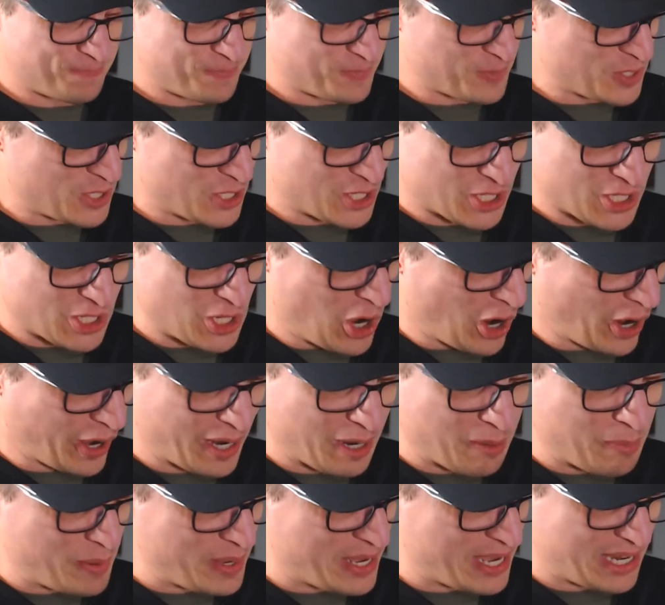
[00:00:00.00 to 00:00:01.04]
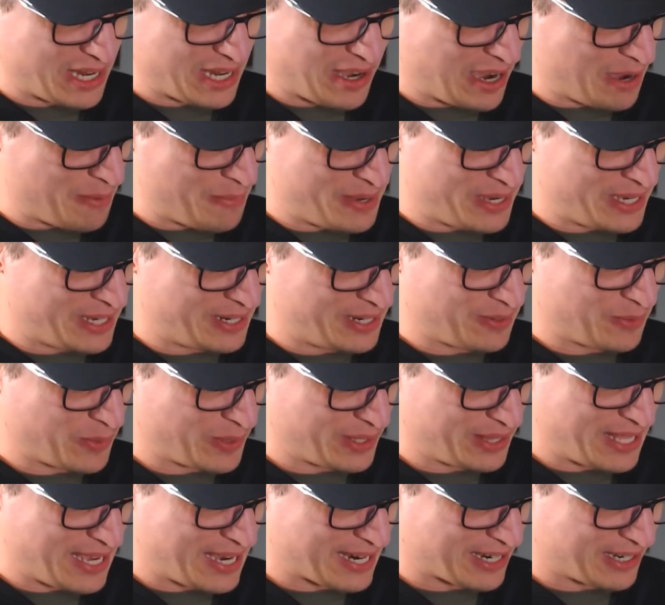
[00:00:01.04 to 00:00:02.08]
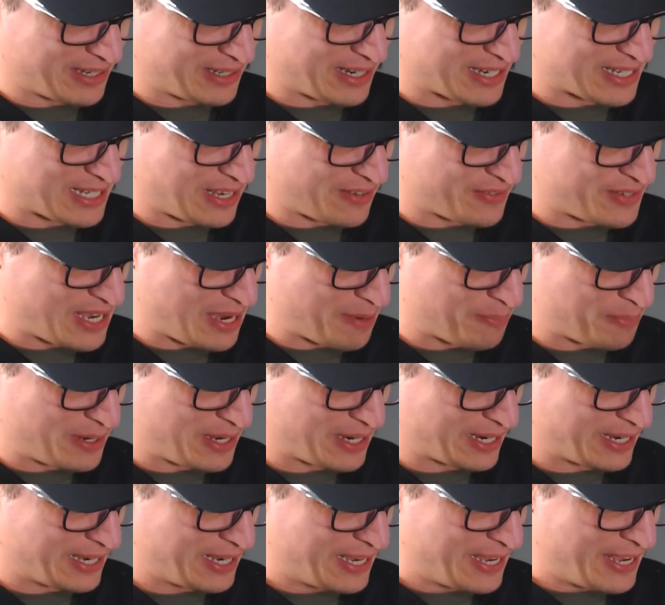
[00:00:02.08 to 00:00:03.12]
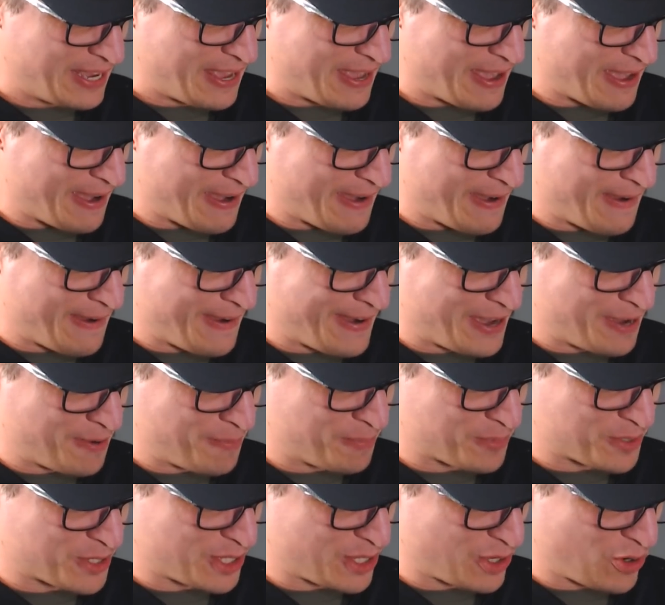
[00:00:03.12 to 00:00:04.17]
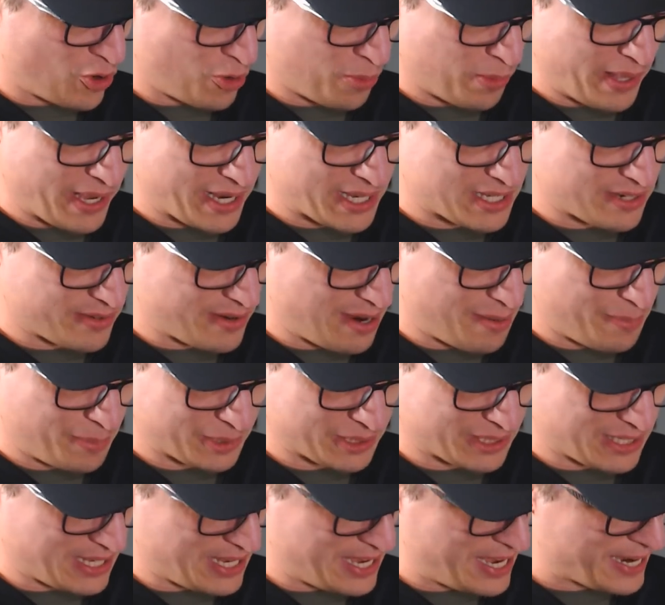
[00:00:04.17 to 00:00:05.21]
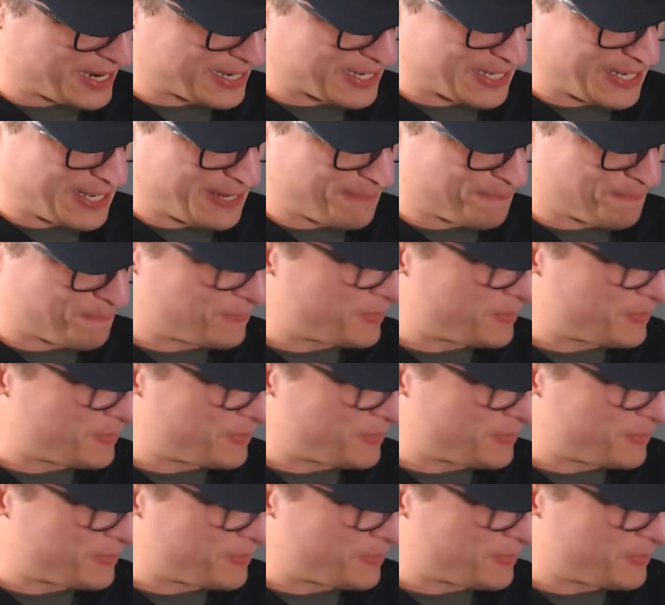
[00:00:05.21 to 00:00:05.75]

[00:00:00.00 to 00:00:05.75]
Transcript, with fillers: It's not going to be your night, man, when that kind of stuff's happening. Um, so the All Blacks are able to exit.